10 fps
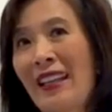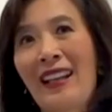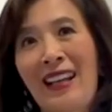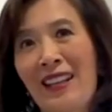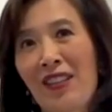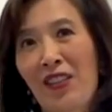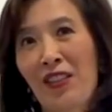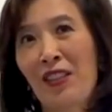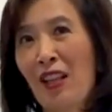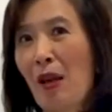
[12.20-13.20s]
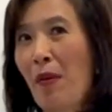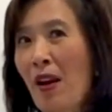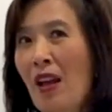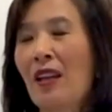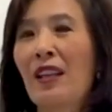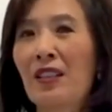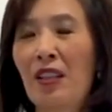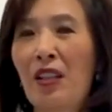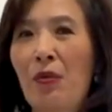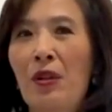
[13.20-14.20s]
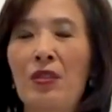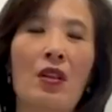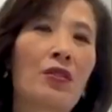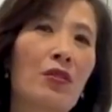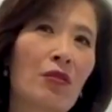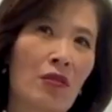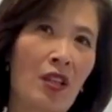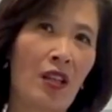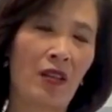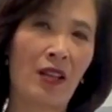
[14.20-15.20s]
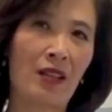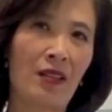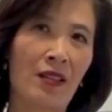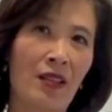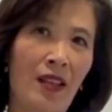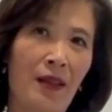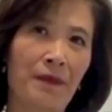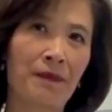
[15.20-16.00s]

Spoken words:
get asked all the time, and I'd like to hear what Dr. Drew Taylor has to say.